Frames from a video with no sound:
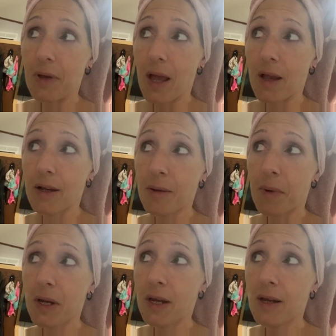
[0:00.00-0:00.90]

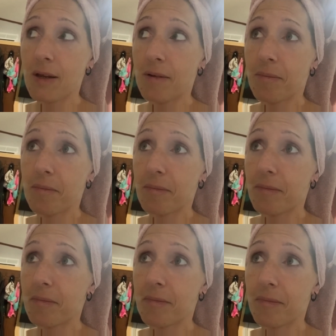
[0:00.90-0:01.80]
anybody
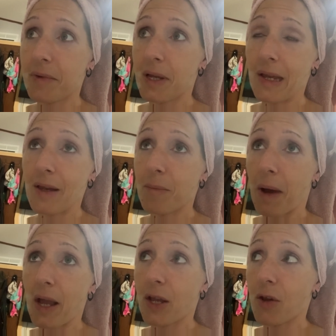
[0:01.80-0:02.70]
in
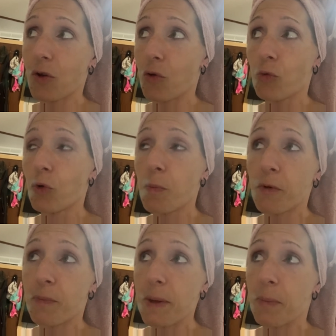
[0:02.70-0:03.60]
my group
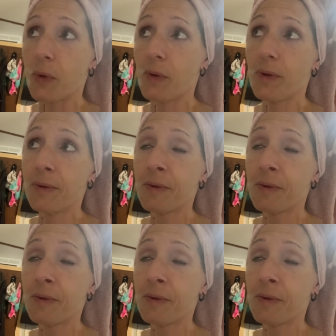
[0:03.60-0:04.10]
of people,